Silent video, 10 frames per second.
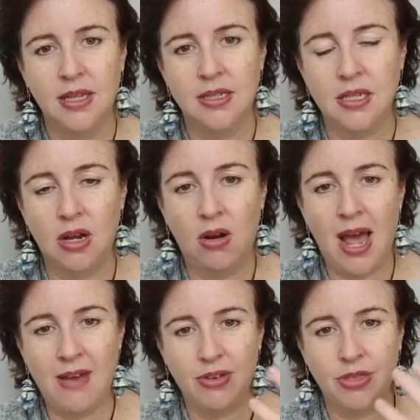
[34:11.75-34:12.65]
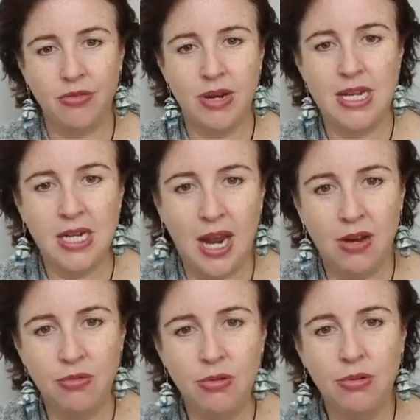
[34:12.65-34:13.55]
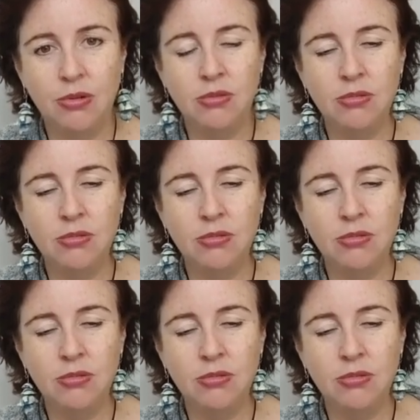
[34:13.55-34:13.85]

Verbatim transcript: So I have a three day rule.